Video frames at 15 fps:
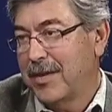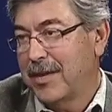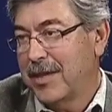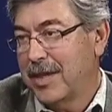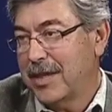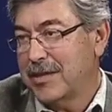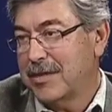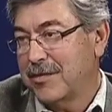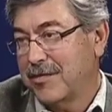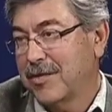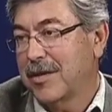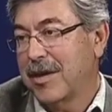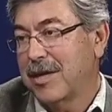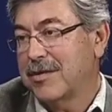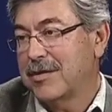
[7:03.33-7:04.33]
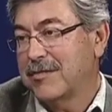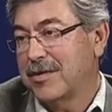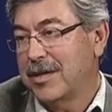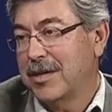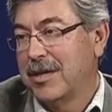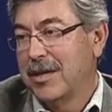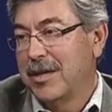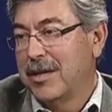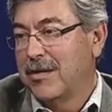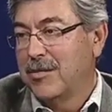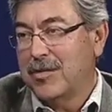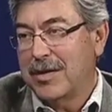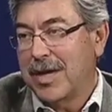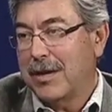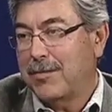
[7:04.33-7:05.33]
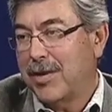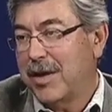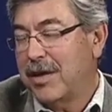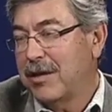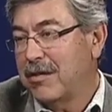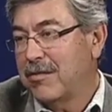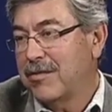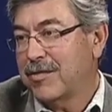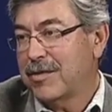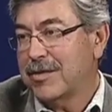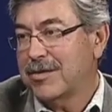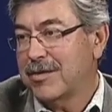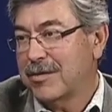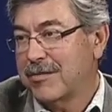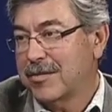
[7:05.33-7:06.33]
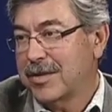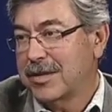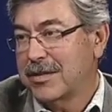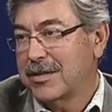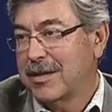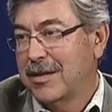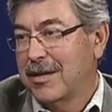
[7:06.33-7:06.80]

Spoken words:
That's the philosophy. We're not paying you for a service.